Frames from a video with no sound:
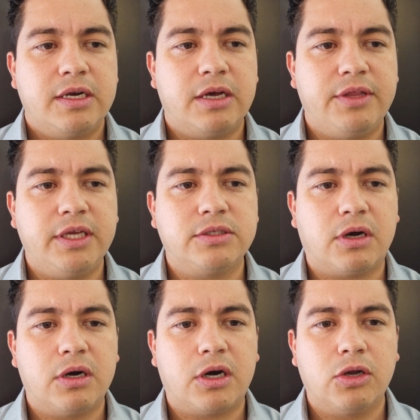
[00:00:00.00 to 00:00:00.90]
Now, these
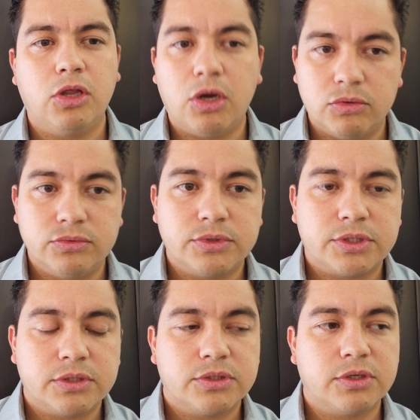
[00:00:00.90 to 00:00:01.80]
are our
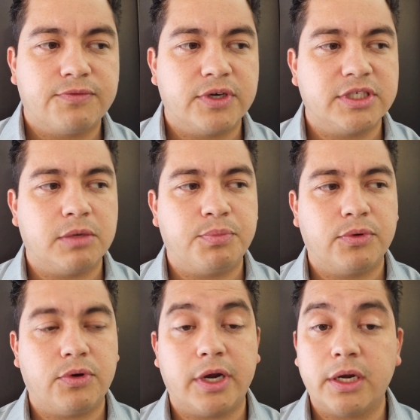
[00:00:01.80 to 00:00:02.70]
loans. So, for
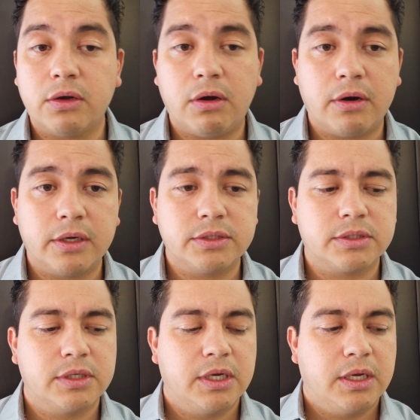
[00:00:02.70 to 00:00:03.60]
example, credit
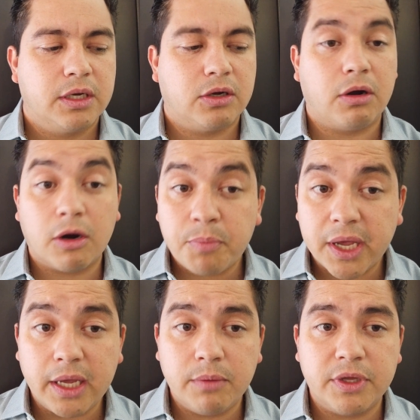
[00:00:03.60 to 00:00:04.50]
cards, car
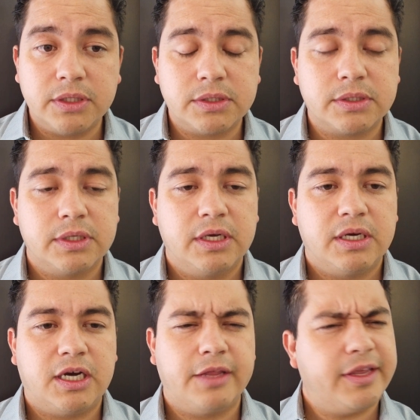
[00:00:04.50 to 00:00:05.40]
payments,
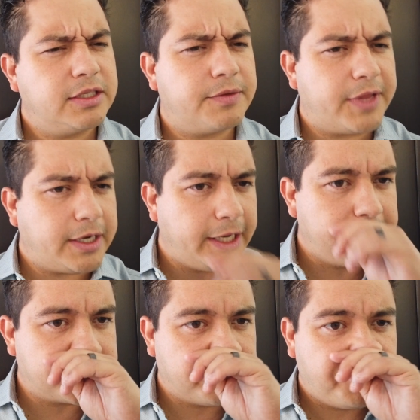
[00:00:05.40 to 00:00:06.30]
things of that
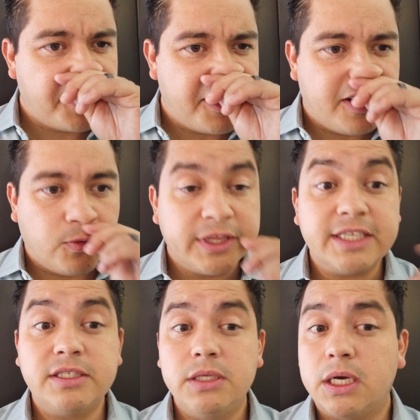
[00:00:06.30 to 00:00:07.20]
nature. What
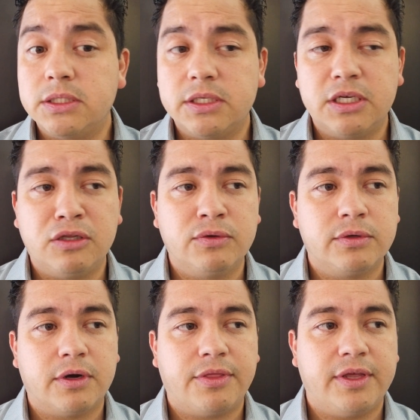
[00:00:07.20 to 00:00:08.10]
this doesn't
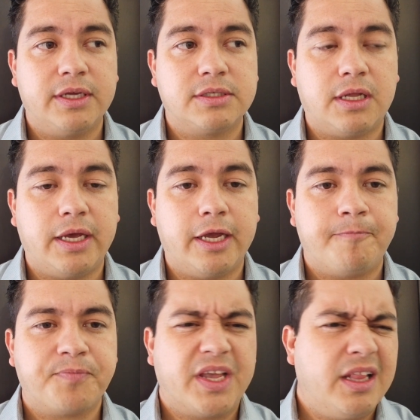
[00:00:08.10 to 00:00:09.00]
include are things like
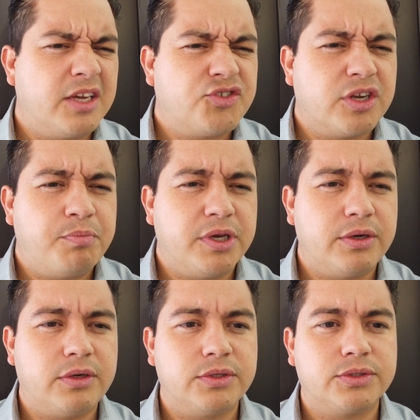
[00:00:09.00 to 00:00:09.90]
electric
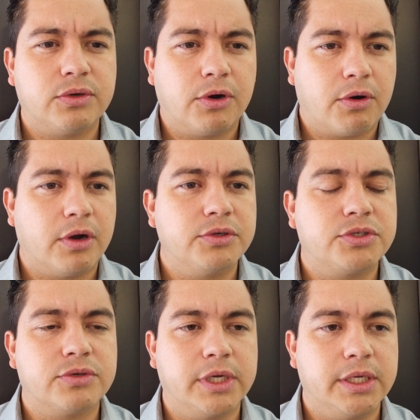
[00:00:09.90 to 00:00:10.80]
bills or
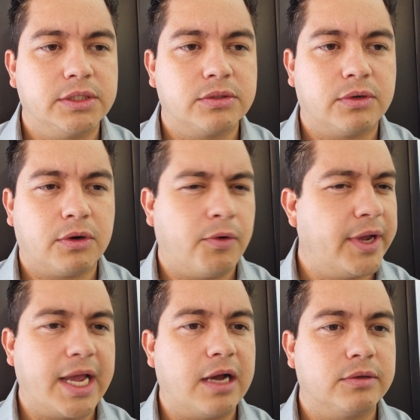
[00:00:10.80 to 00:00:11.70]
groceries or
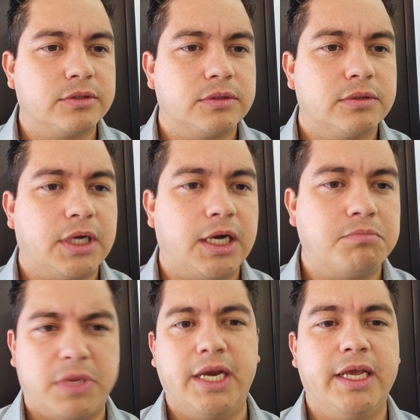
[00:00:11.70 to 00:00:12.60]
going out
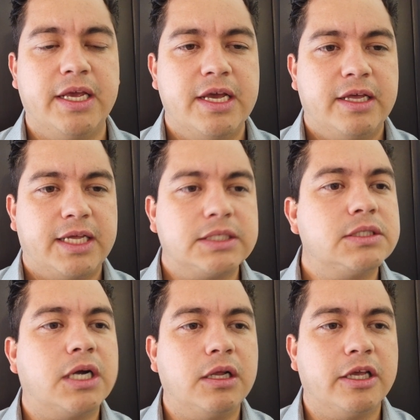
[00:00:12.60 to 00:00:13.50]
money. That's
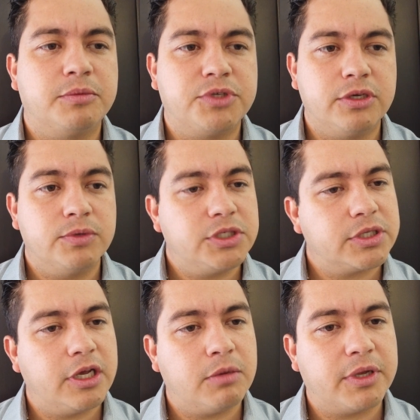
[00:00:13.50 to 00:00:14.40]
entirely up to you. We
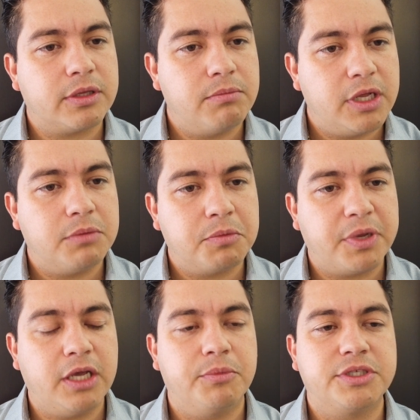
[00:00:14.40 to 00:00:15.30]
just care about the minimum
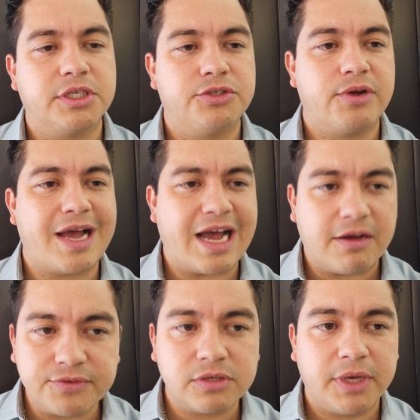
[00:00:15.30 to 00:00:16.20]
payments that you
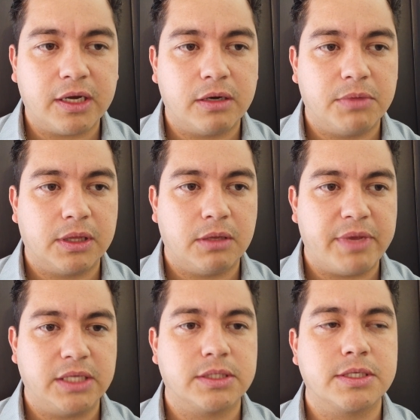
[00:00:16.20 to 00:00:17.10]
have to make on a monthly
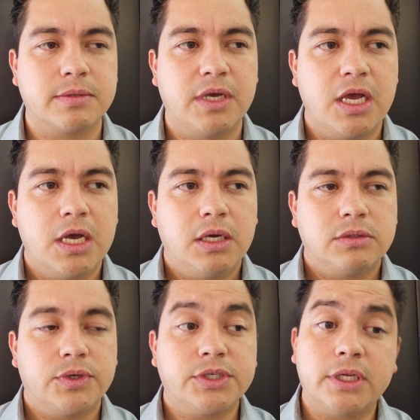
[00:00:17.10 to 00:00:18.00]
basis.
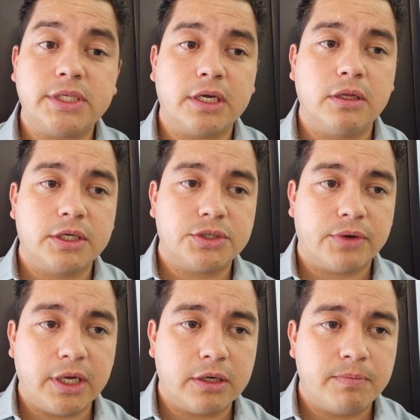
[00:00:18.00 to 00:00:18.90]
So he's going to take a look at
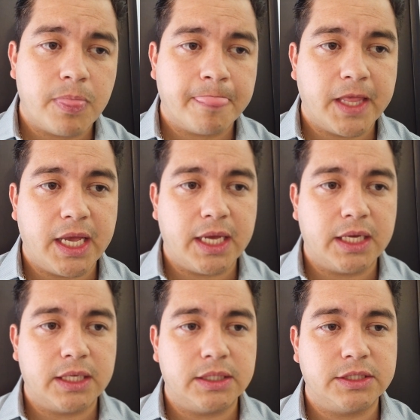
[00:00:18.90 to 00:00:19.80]
your income,
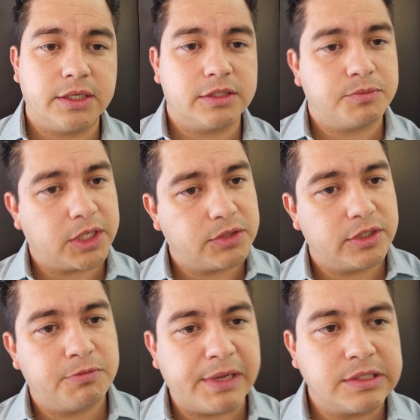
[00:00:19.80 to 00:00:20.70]
and he's going to subtract your
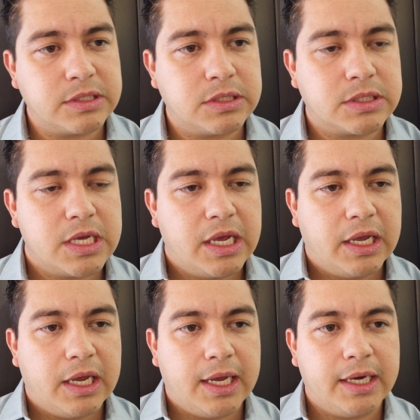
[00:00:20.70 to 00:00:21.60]
expenses,
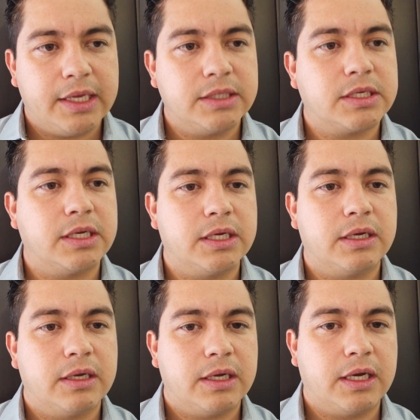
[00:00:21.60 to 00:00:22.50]
and he's going
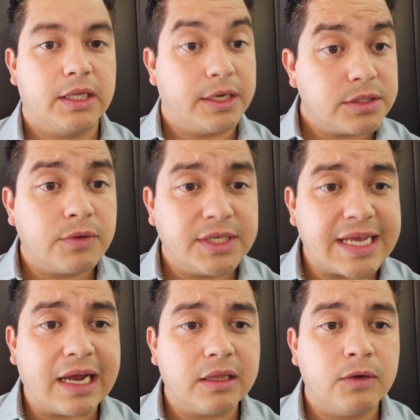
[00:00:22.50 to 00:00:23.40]
to let us know
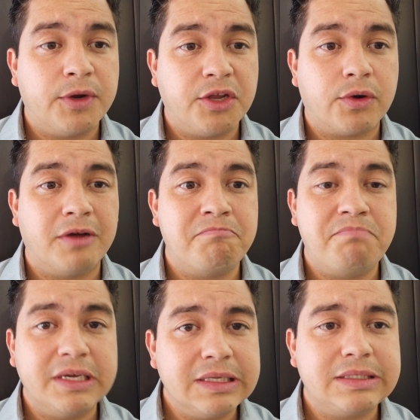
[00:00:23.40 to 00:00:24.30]
exactly what your
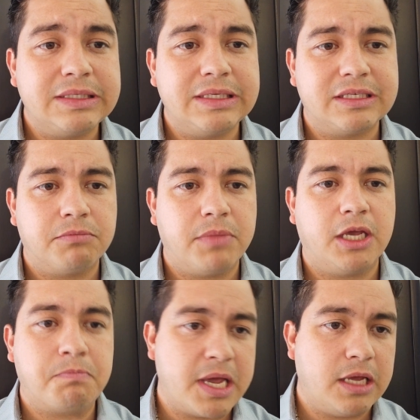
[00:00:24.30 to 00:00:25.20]
ability to
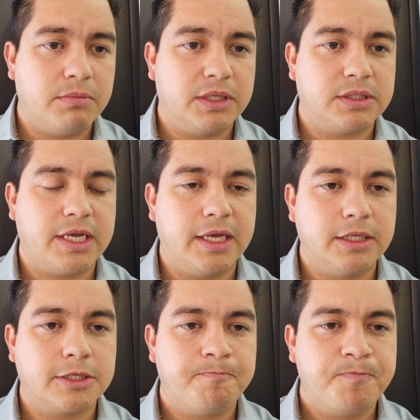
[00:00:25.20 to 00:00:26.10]
make payments
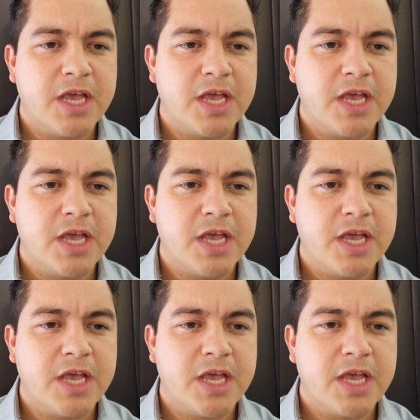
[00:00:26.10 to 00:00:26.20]
is.